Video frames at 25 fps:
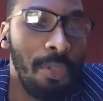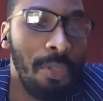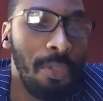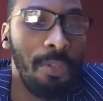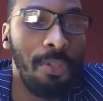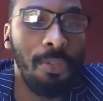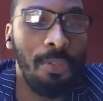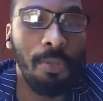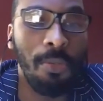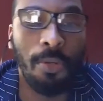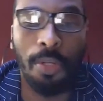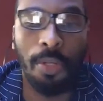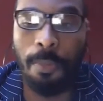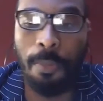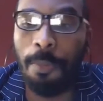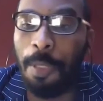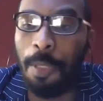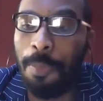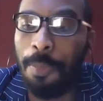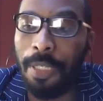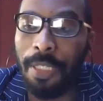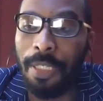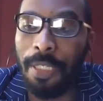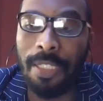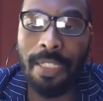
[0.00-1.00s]
You've got
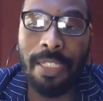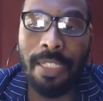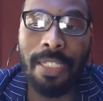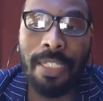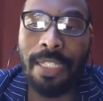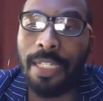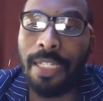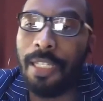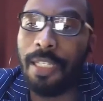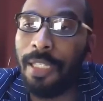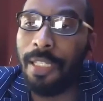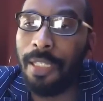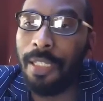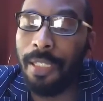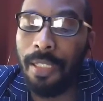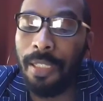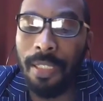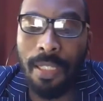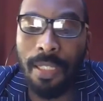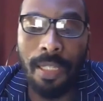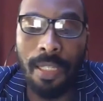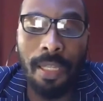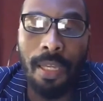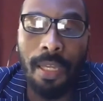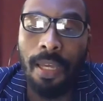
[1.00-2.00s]
maybe 3
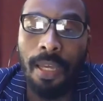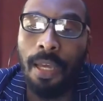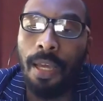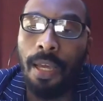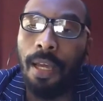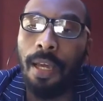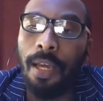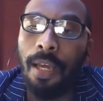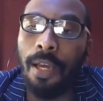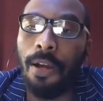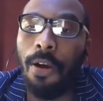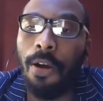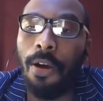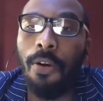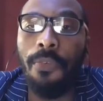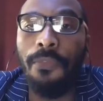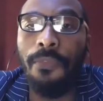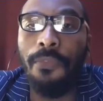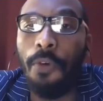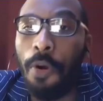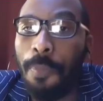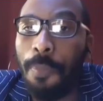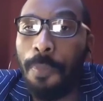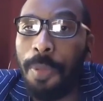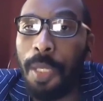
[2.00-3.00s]
or
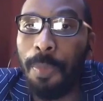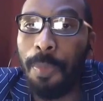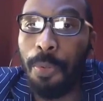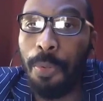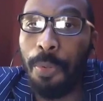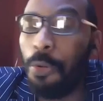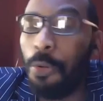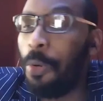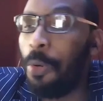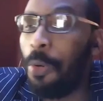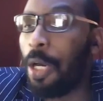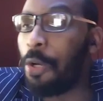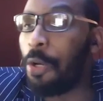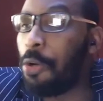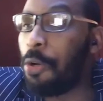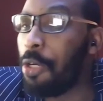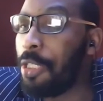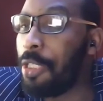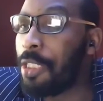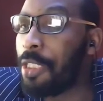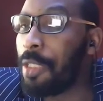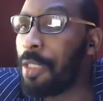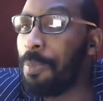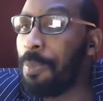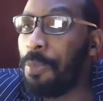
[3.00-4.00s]
4 people who are
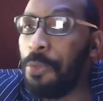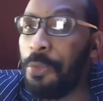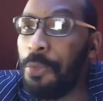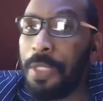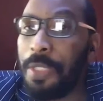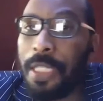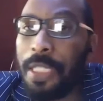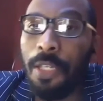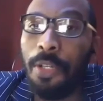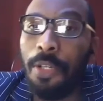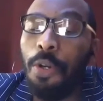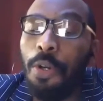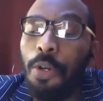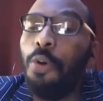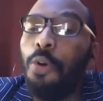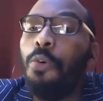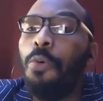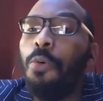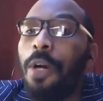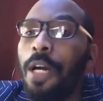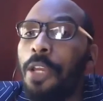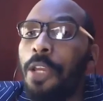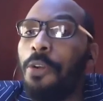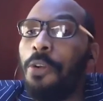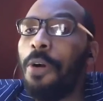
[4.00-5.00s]
contributing or
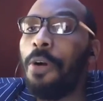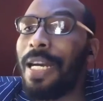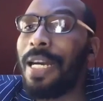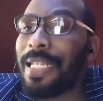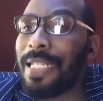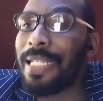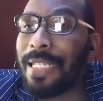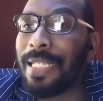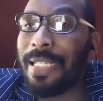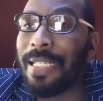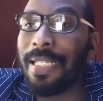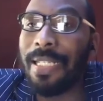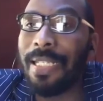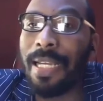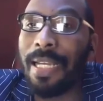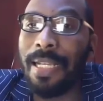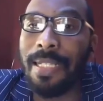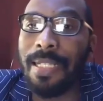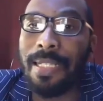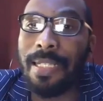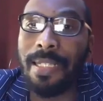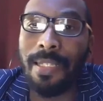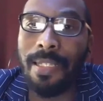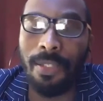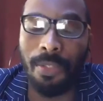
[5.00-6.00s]
who are your
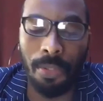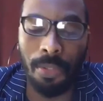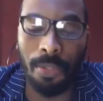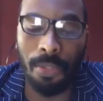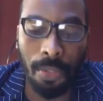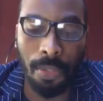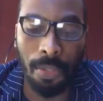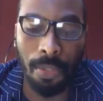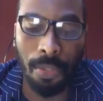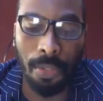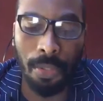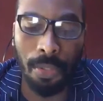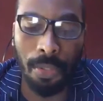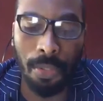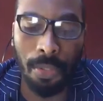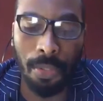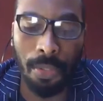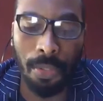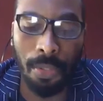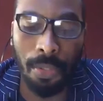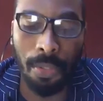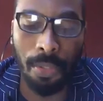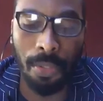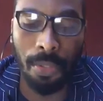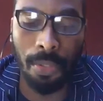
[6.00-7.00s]
assistants,
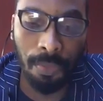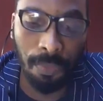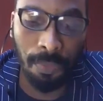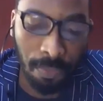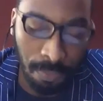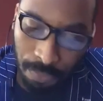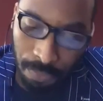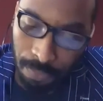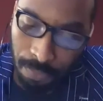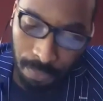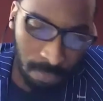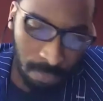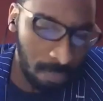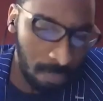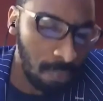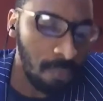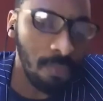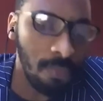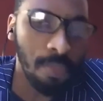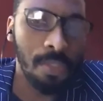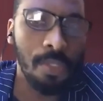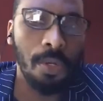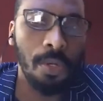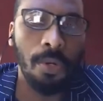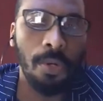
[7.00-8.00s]
So
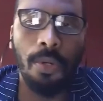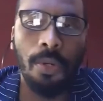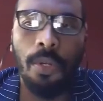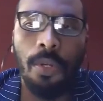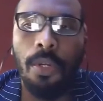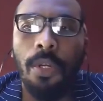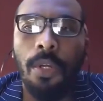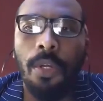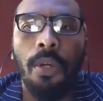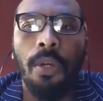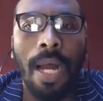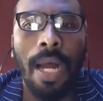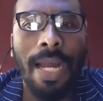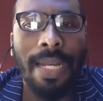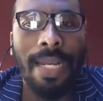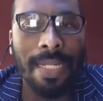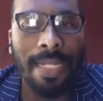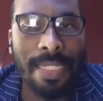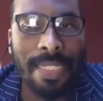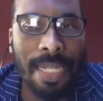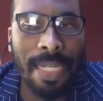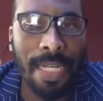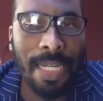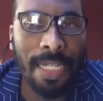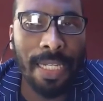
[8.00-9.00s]

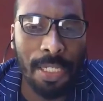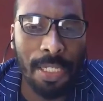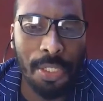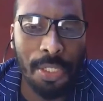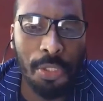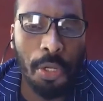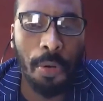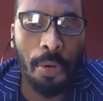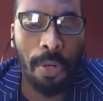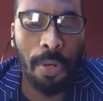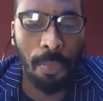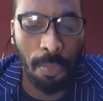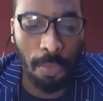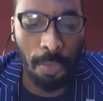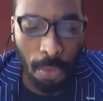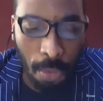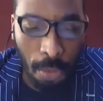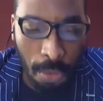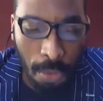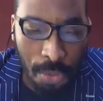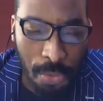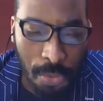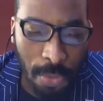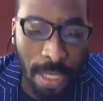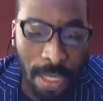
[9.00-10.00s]
understanding the story would
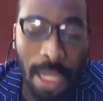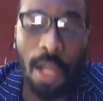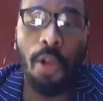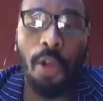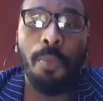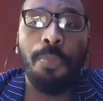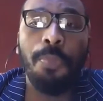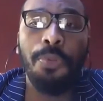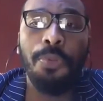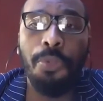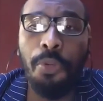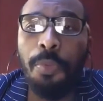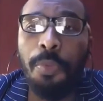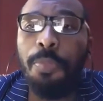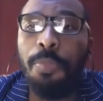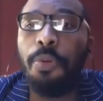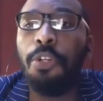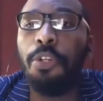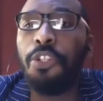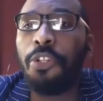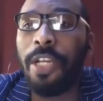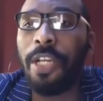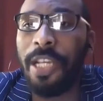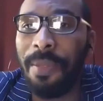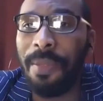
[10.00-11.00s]
also help you
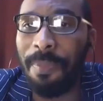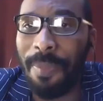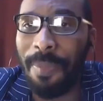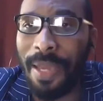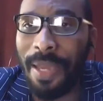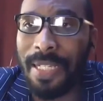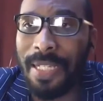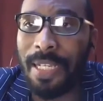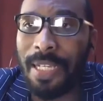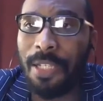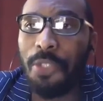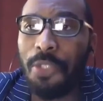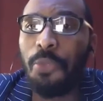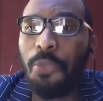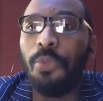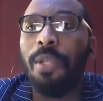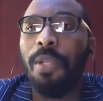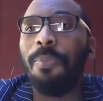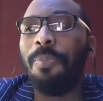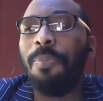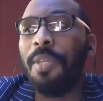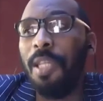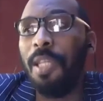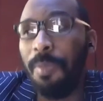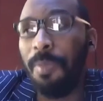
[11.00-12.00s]
portray it better to the
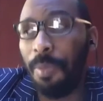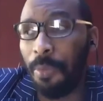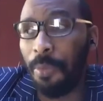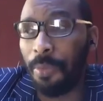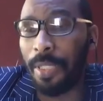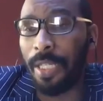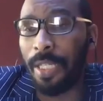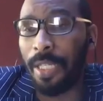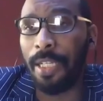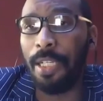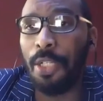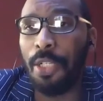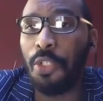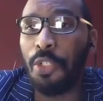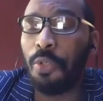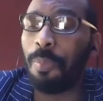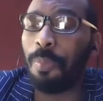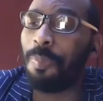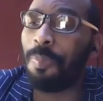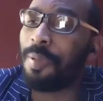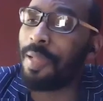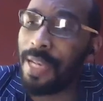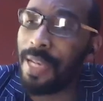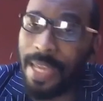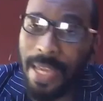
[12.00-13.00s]
people that needs to
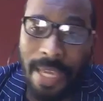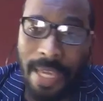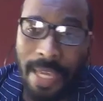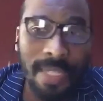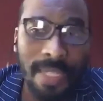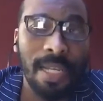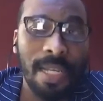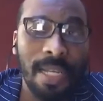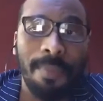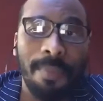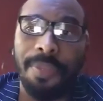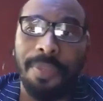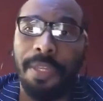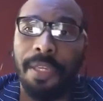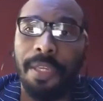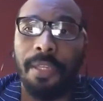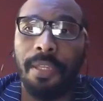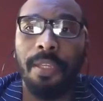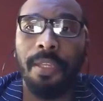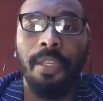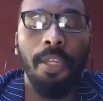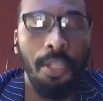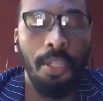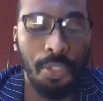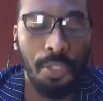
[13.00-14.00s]
play something
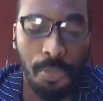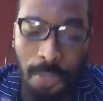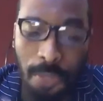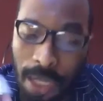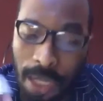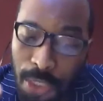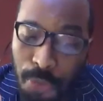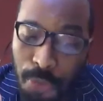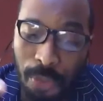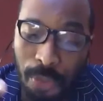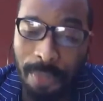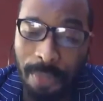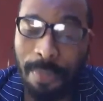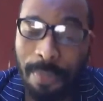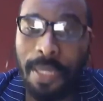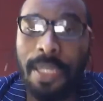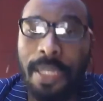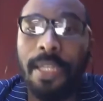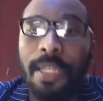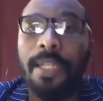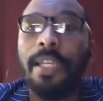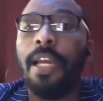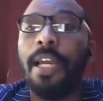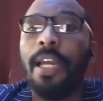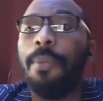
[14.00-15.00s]
to actually make
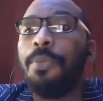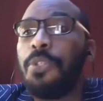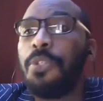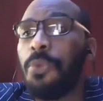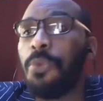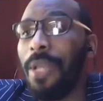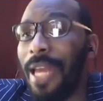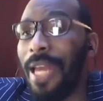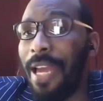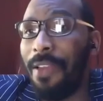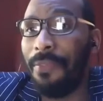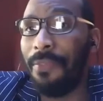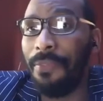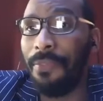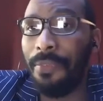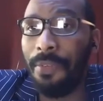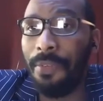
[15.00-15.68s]
it come to life.